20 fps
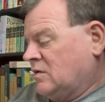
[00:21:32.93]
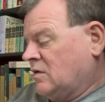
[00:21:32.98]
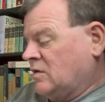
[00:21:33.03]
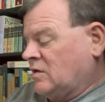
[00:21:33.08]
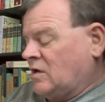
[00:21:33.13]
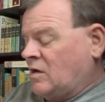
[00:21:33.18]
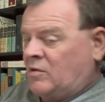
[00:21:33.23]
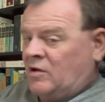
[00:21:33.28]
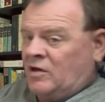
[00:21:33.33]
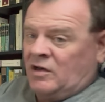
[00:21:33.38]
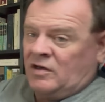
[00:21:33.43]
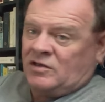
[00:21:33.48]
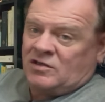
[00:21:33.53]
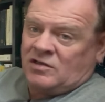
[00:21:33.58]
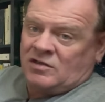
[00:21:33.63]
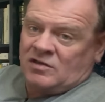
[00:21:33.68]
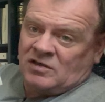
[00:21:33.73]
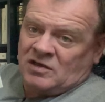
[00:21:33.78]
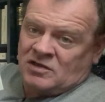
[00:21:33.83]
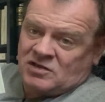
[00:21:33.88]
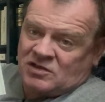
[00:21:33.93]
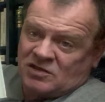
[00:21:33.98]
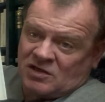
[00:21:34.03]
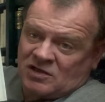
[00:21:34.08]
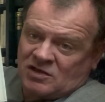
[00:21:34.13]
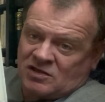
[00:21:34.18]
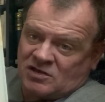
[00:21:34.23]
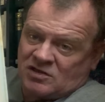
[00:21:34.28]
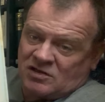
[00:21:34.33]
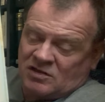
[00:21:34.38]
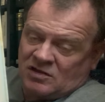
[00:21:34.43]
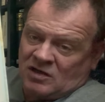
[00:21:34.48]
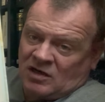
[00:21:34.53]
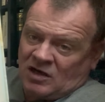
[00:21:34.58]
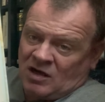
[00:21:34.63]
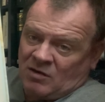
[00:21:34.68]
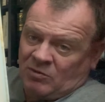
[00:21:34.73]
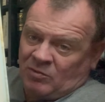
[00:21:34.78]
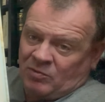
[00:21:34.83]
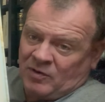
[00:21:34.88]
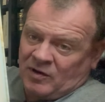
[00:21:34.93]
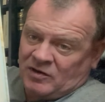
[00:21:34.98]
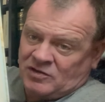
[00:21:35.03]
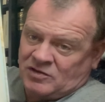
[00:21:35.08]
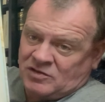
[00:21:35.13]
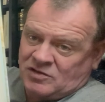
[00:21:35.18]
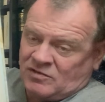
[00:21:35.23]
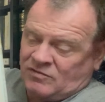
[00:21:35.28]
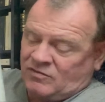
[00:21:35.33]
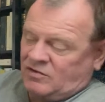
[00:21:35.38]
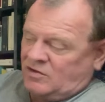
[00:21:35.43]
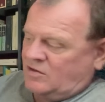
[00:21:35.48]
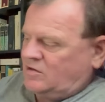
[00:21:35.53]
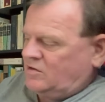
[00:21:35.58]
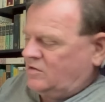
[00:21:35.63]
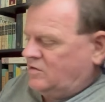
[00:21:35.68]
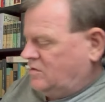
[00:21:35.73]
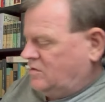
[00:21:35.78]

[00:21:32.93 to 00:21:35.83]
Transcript: I mean, this is just a couple pages of the,